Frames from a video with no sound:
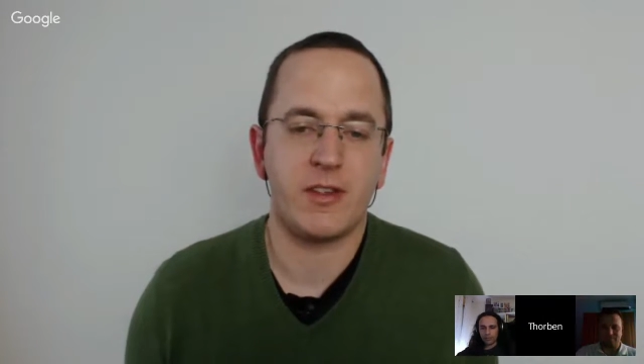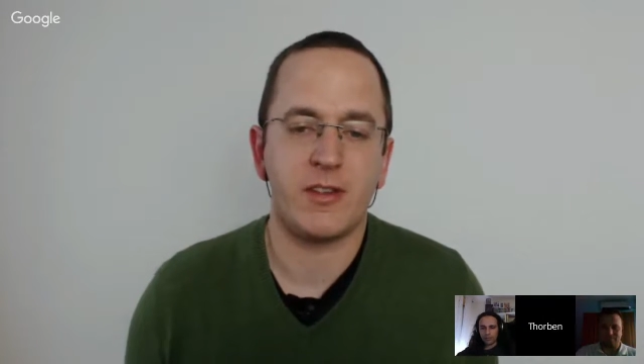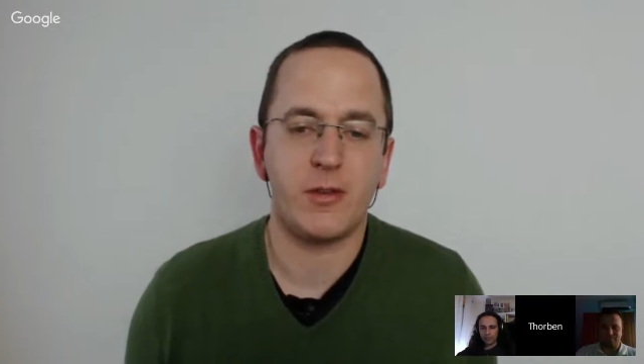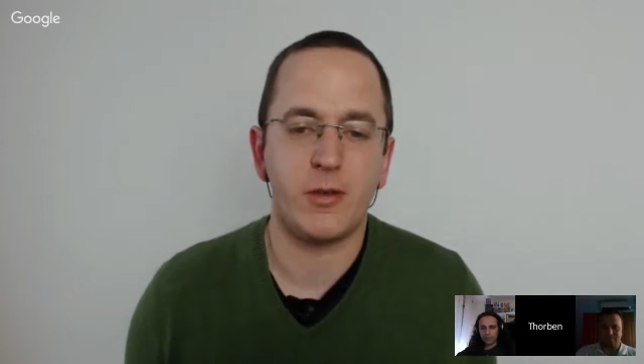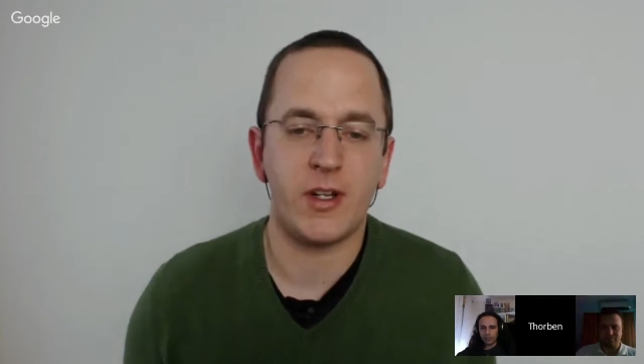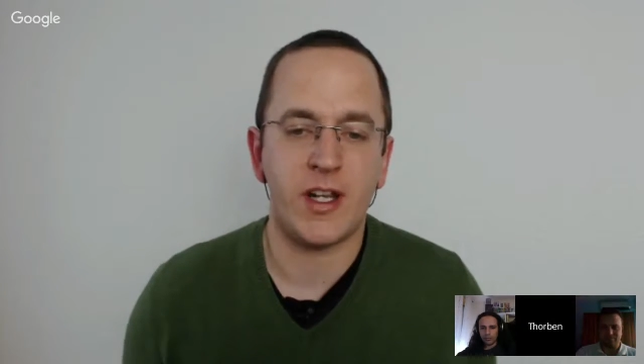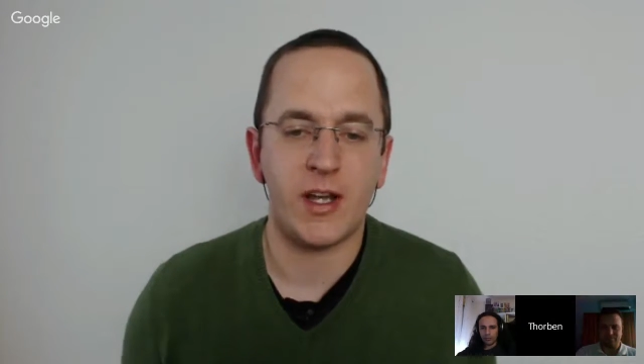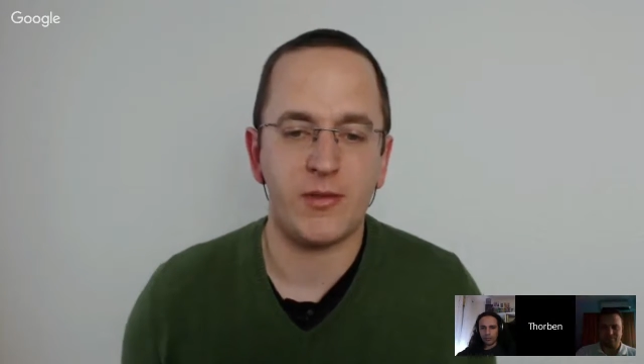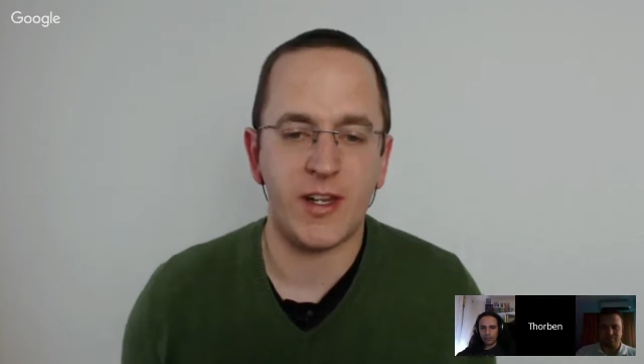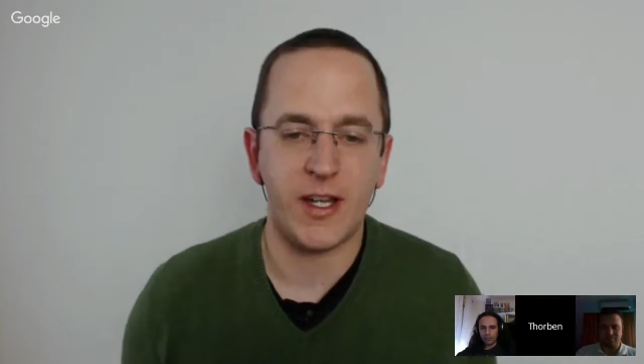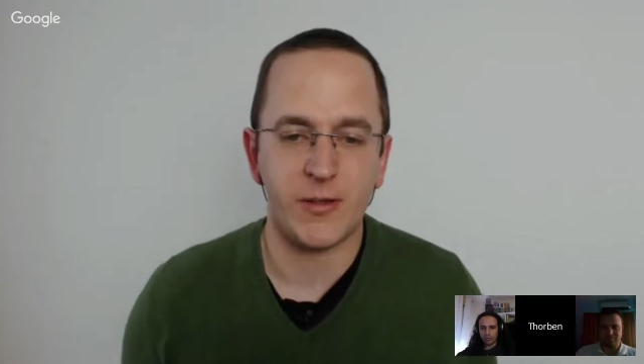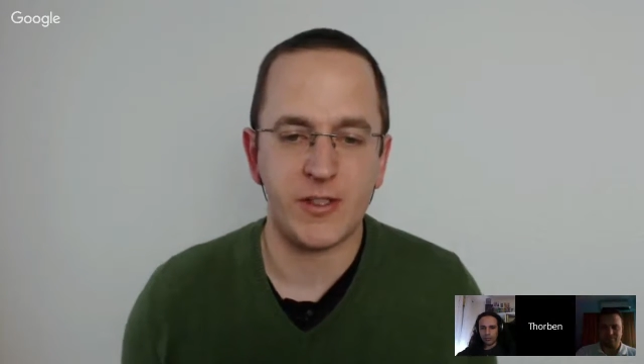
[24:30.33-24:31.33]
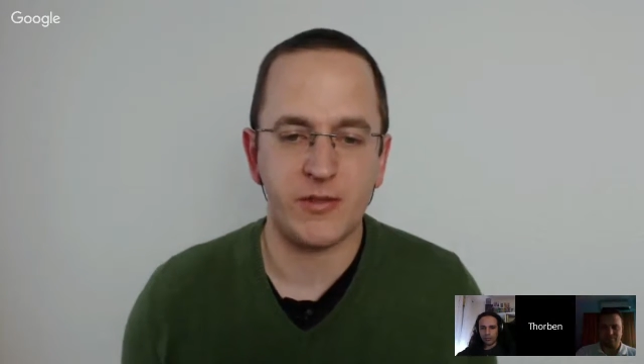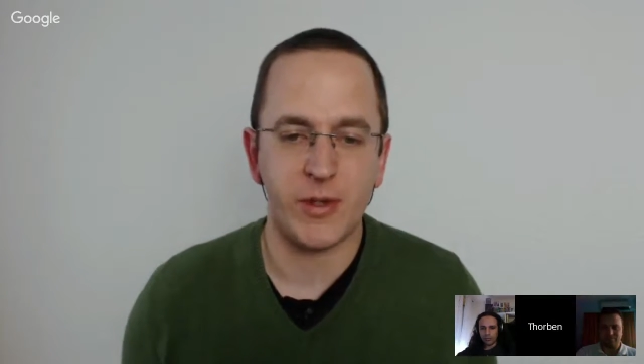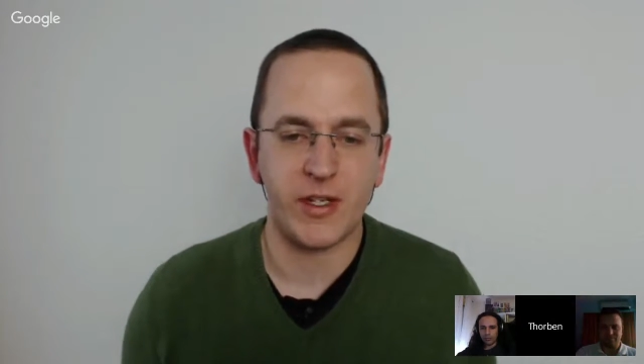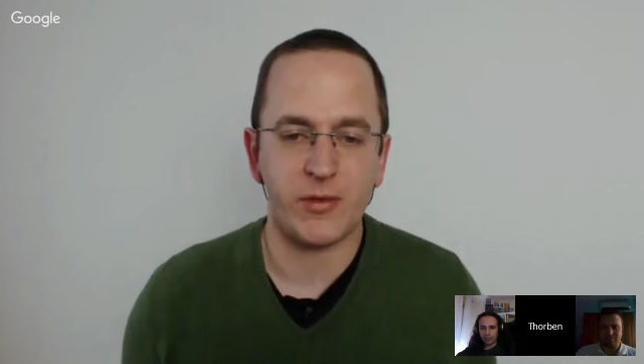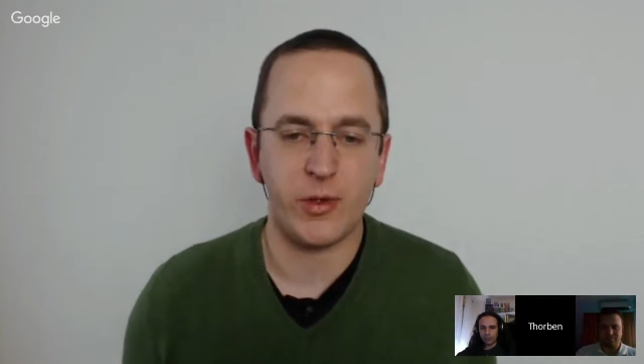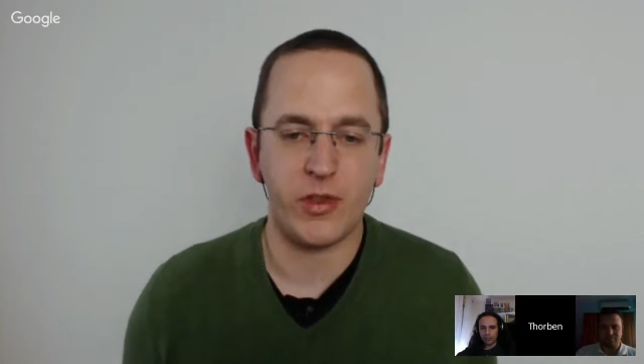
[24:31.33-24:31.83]
live launch event with
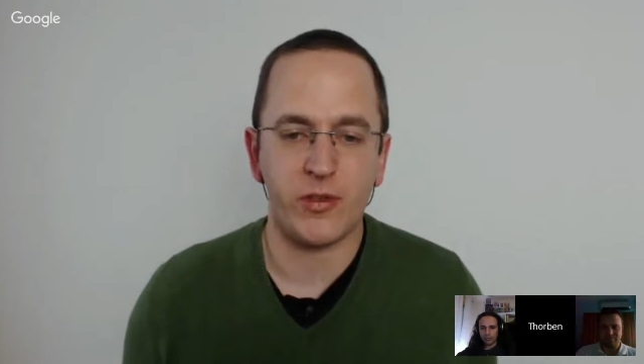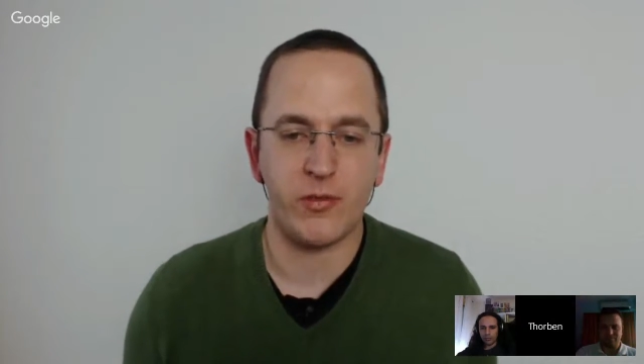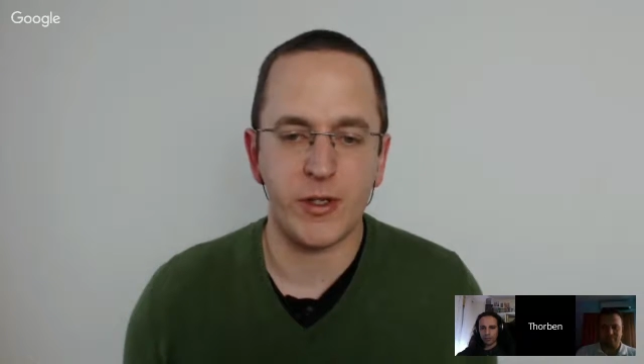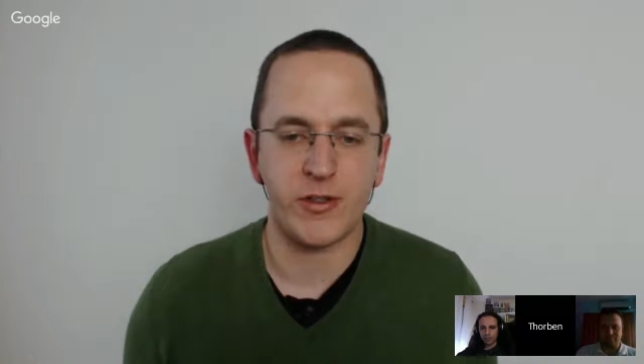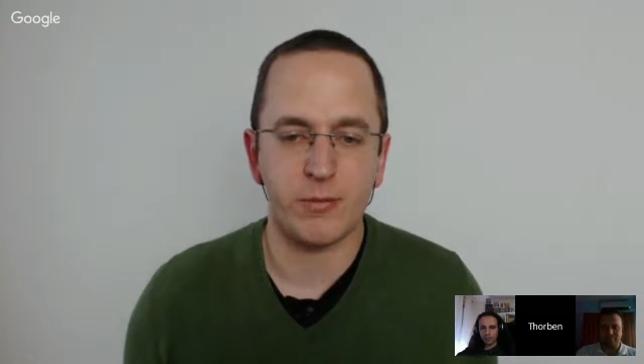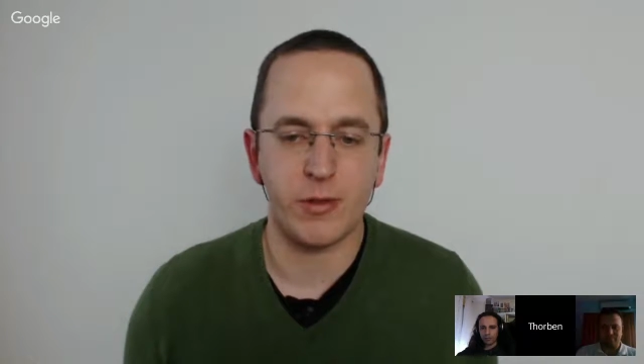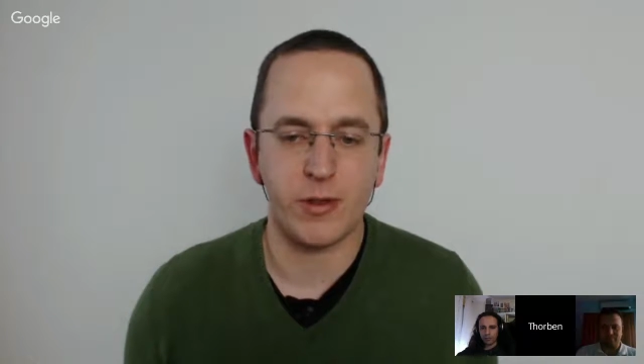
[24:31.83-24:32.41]
the Virtual Book Club.